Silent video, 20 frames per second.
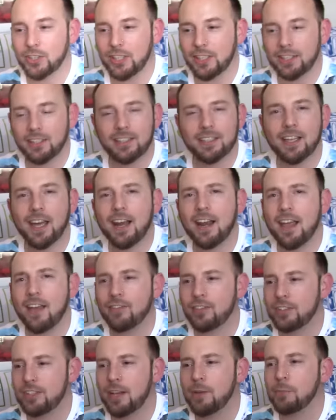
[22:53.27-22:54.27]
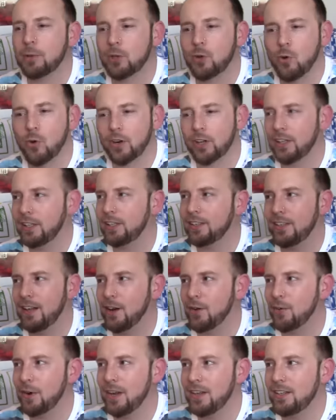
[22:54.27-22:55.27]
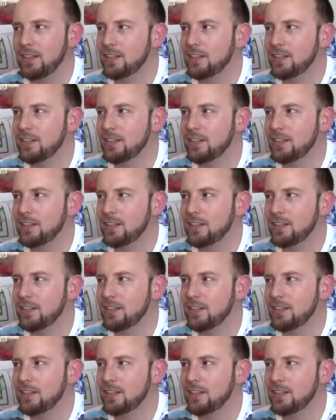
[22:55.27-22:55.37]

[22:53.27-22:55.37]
like. You gotta have a Demogorgon in there, right?